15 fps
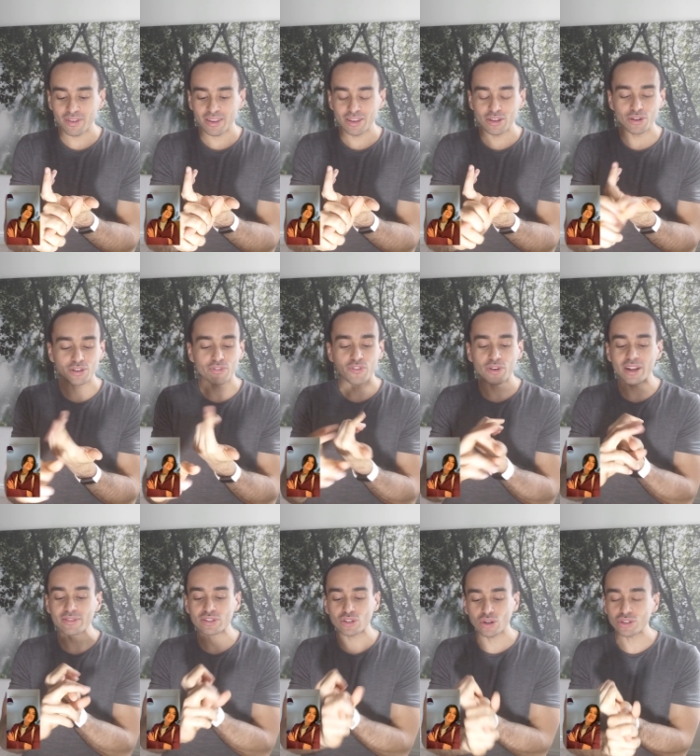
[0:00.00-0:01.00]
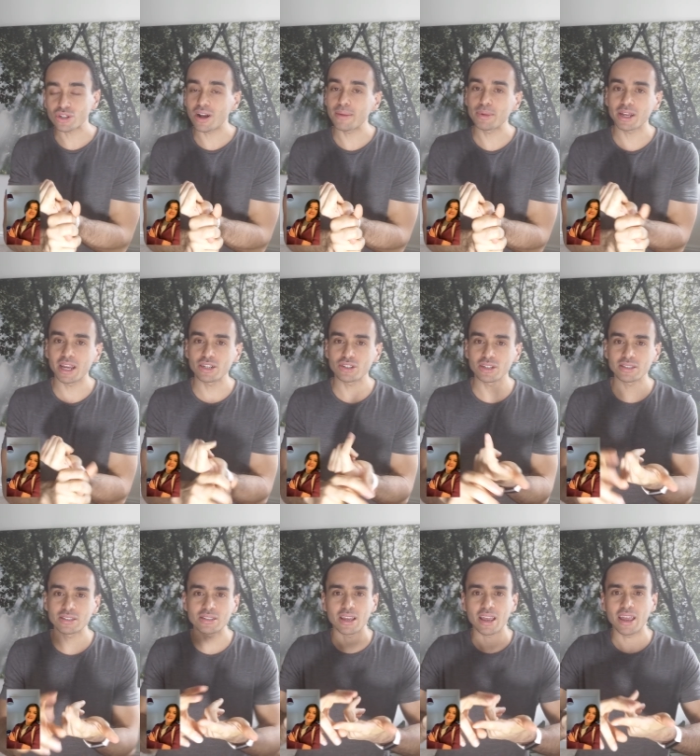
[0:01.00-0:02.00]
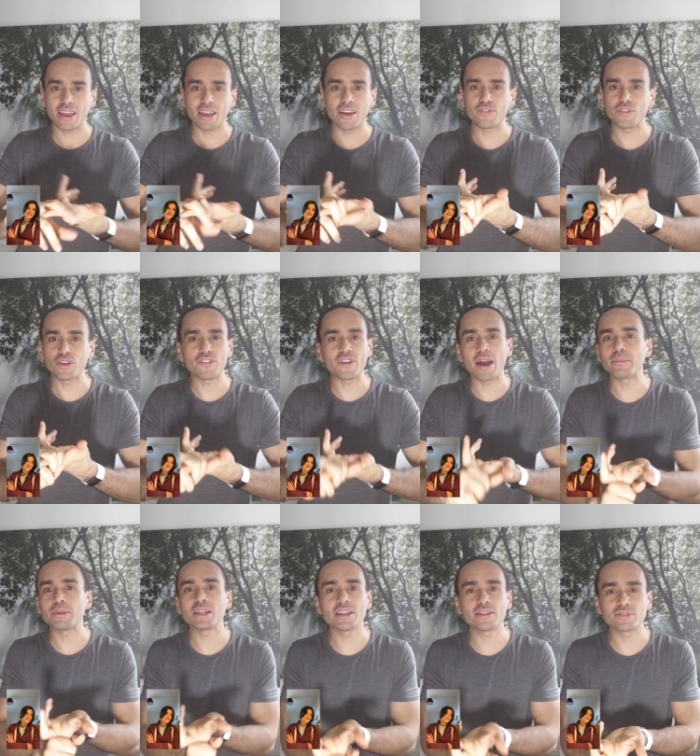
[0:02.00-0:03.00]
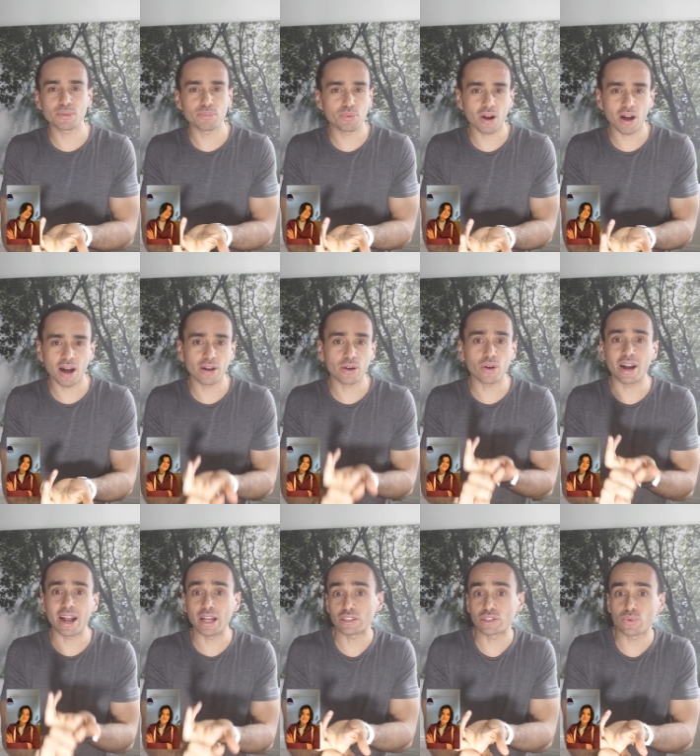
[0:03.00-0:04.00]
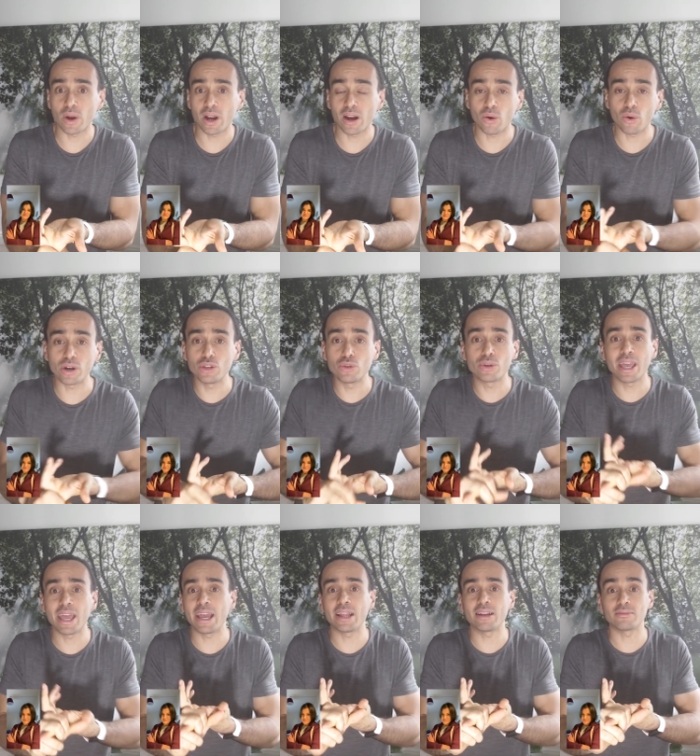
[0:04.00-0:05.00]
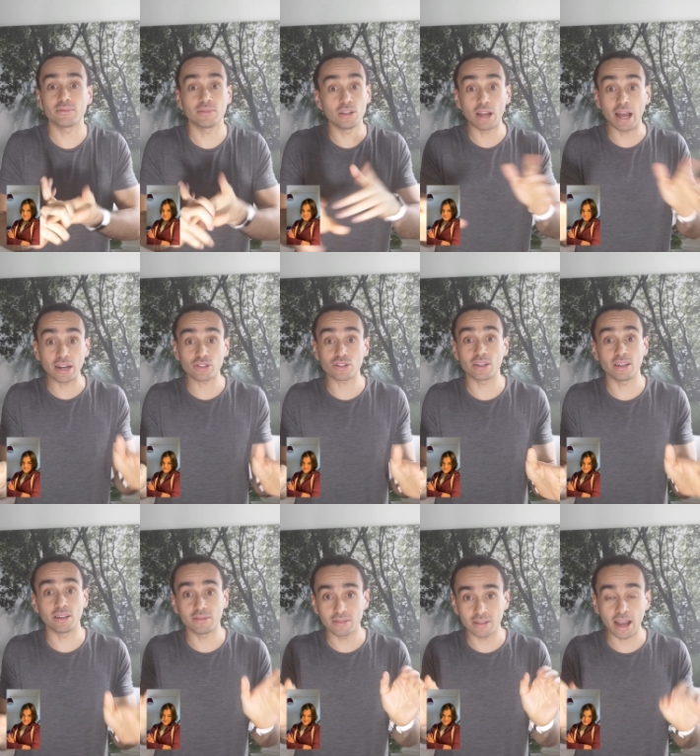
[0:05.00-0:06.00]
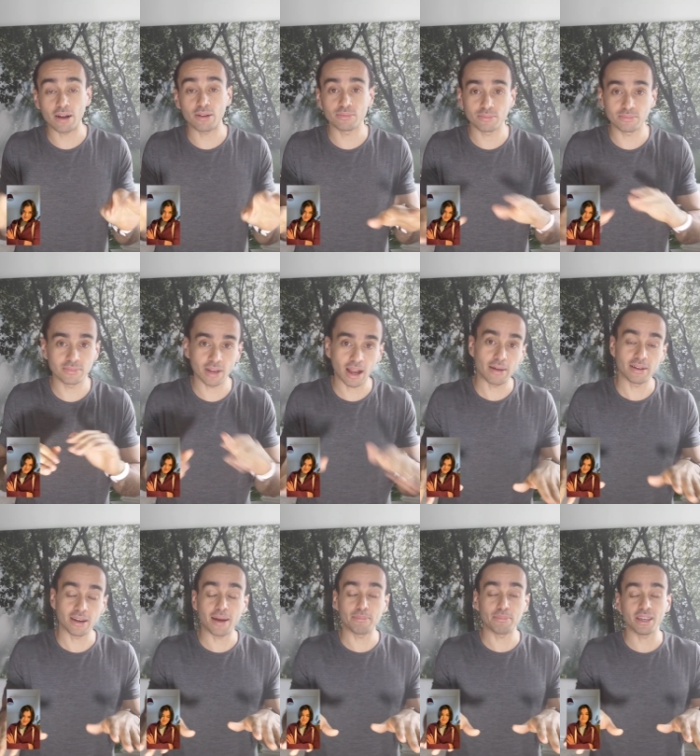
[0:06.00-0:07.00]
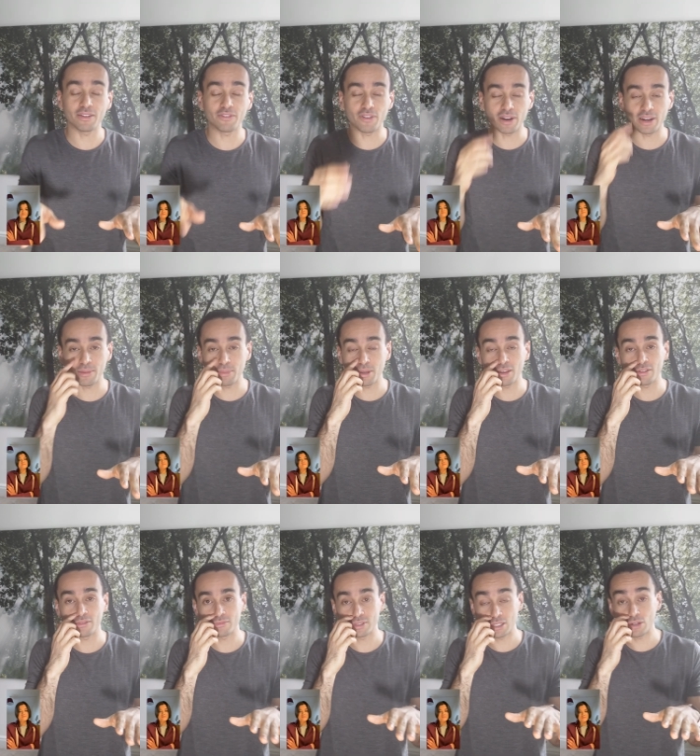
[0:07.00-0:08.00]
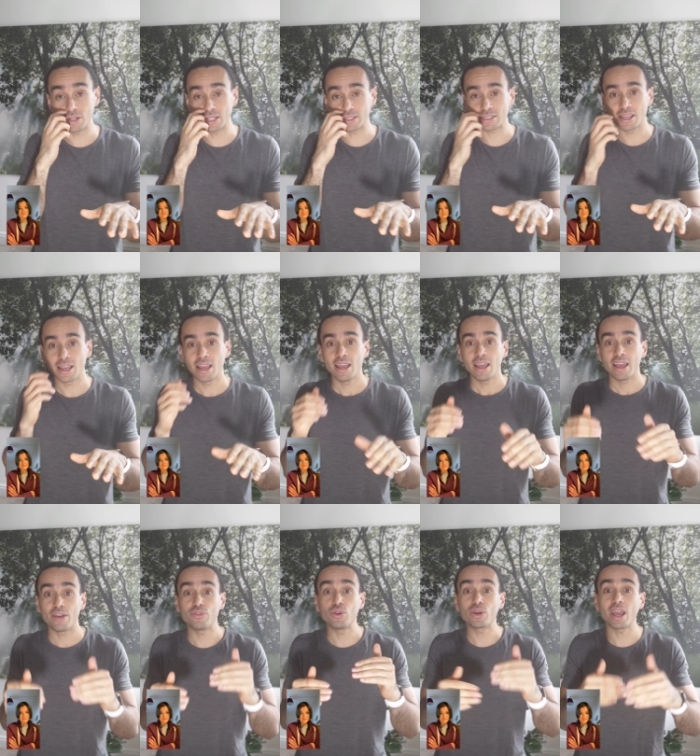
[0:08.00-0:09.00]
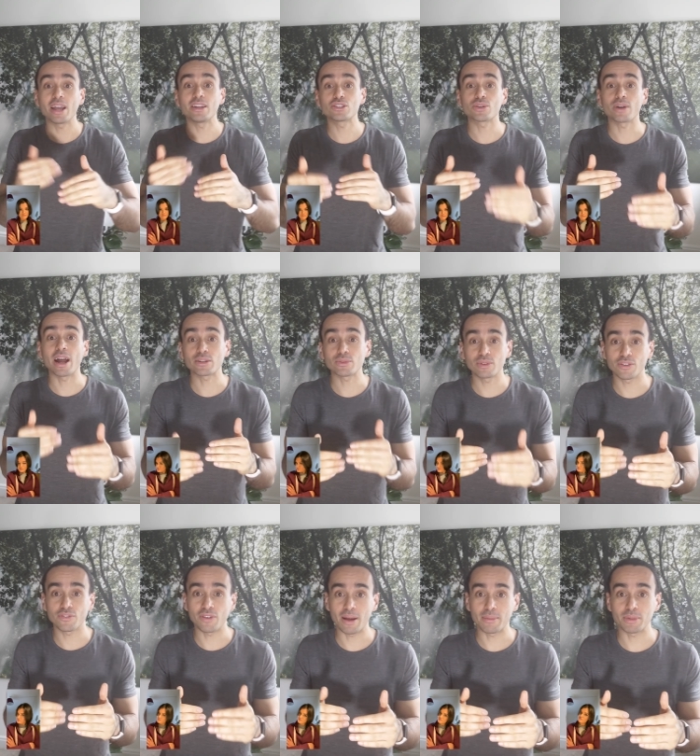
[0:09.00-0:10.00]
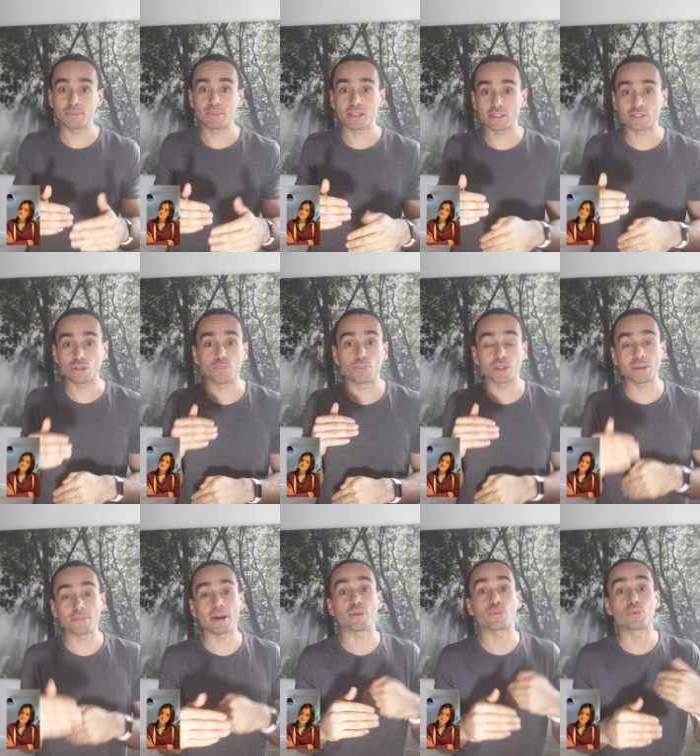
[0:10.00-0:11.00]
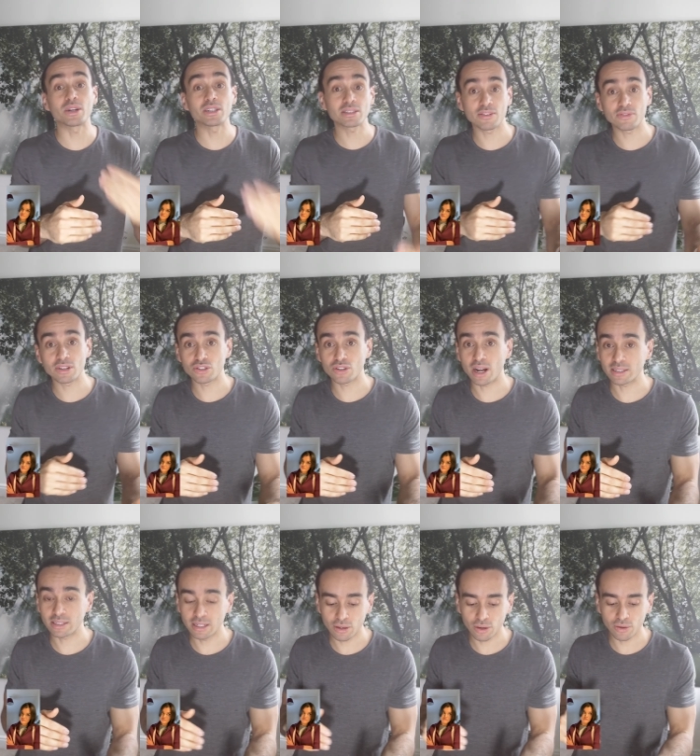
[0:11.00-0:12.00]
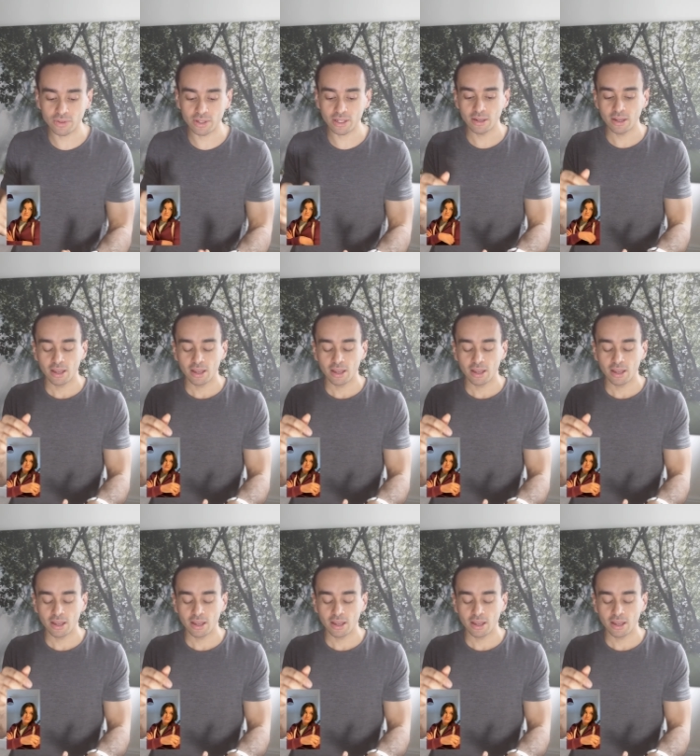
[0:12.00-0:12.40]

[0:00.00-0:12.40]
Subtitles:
You're free of social obligations if your family lives abroad or elsewhere, or you can't, actually, now not being funny, being serious, if you can't interact with your family because you put them at risk of contracting COVID,